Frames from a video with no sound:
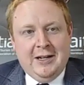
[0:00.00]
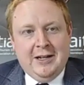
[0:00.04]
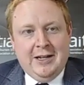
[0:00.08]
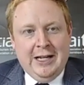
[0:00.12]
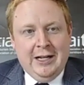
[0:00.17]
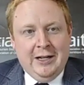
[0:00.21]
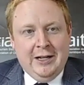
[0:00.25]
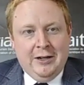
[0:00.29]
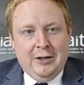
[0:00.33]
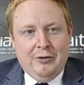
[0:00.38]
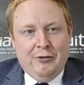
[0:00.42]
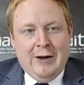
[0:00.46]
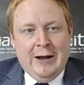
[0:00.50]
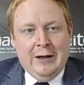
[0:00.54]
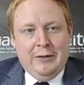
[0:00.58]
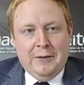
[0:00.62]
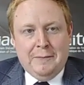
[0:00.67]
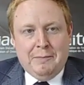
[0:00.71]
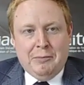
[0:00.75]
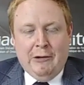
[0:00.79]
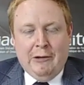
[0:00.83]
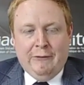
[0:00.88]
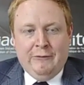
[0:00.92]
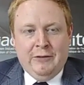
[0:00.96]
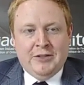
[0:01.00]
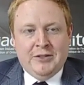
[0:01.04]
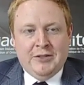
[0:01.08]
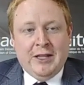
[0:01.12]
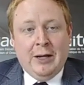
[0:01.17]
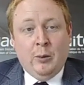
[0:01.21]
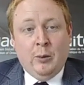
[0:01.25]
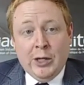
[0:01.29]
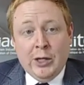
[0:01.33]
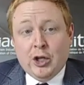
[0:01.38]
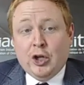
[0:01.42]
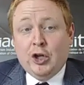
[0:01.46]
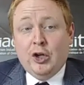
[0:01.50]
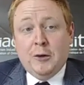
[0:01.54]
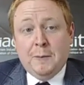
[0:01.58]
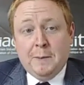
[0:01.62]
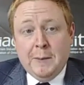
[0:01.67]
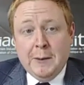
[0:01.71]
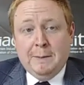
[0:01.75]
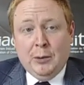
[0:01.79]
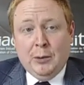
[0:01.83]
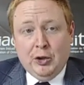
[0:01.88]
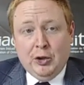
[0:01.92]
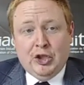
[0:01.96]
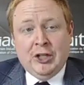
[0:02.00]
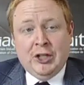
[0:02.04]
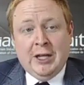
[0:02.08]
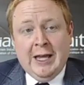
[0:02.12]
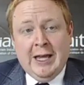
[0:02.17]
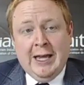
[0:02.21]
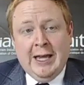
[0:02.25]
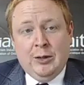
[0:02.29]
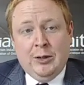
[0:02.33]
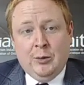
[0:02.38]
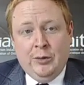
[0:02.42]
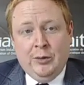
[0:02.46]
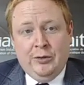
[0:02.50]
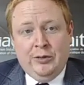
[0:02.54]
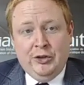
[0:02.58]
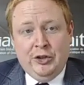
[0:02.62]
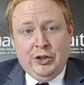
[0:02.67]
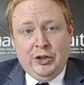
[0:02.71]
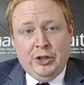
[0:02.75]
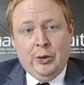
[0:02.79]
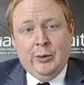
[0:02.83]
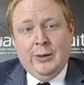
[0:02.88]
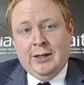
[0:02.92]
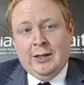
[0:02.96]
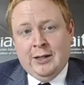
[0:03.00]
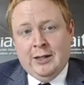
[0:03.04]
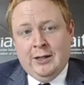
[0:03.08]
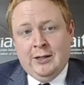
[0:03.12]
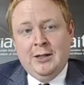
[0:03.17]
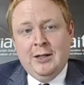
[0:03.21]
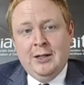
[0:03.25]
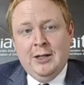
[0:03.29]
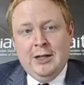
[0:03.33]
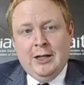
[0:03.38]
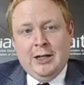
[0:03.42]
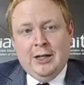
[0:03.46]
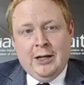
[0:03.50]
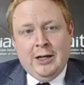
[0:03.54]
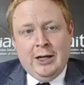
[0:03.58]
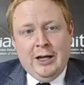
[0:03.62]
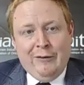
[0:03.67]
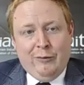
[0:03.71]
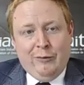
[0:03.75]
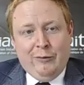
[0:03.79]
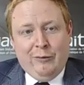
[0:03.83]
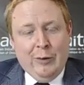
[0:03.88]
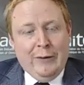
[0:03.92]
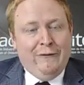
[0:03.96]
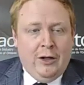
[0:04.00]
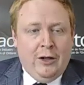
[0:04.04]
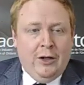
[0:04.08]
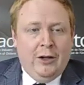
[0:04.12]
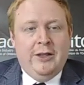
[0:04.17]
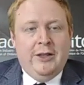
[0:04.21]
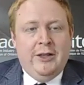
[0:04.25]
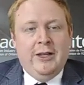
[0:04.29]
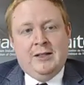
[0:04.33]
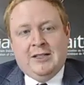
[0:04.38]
in and around the province that we could be pushing ahead with and doing. And if we follow the